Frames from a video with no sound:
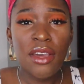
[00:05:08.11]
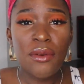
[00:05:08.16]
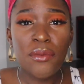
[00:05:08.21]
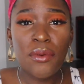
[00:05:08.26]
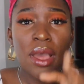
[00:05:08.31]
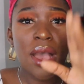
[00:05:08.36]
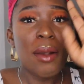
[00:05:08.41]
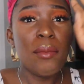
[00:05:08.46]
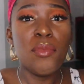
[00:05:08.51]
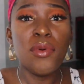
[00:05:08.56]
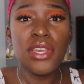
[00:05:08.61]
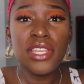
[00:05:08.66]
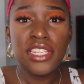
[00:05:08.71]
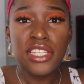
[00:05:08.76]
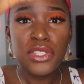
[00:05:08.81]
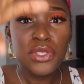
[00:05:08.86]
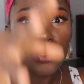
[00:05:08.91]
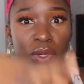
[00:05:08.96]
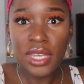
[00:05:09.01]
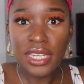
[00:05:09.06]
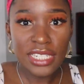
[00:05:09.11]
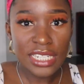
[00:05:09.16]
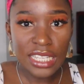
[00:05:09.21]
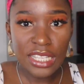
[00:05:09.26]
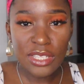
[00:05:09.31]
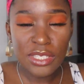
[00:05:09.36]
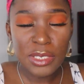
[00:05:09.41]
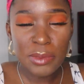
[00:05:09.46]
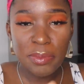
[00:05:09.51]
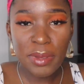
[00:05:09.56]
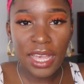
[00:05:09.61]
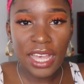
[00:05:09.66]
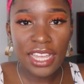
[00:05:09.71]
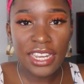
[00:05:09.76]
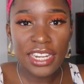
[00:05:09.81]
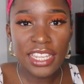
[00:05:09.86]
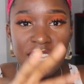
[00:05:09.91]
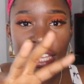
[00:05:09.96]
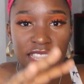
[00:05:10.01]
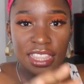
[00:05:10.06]
Rob went into Adele's
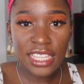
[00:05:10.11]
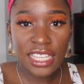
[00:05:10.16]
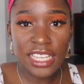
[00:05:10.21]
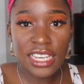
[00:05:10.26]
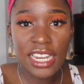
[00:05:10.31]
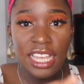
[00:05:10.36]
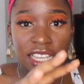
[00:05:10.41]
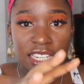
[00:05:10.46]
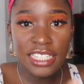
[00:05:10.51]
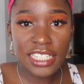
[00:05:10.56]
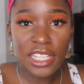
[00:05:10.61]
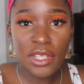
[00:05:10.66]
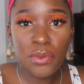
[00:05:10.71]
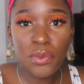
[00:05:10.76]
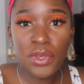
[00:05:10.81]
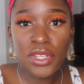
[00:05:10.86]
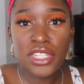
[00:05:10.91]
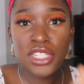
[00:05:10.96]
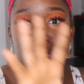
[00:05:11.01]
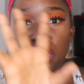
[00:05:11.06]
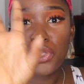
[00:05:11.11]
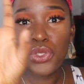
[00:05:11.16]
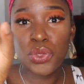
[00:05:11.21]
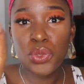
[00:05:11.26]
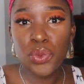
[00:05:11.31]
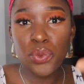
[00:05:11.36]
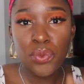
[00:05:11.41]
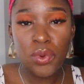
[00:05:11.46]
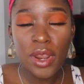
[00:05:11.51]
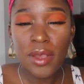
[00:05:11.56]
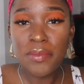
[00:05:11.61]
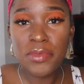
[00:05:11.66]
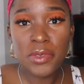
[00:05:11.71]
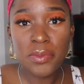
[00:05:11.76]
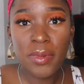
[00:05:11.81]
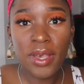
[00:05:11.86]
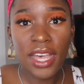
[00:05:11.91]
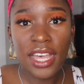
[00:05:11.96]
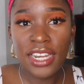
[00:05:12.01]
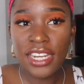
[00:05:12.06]
body, and then Adele went into Rob's
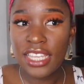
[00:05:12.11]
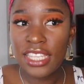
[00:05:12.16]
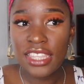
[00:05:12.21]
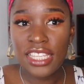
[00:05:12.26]
body,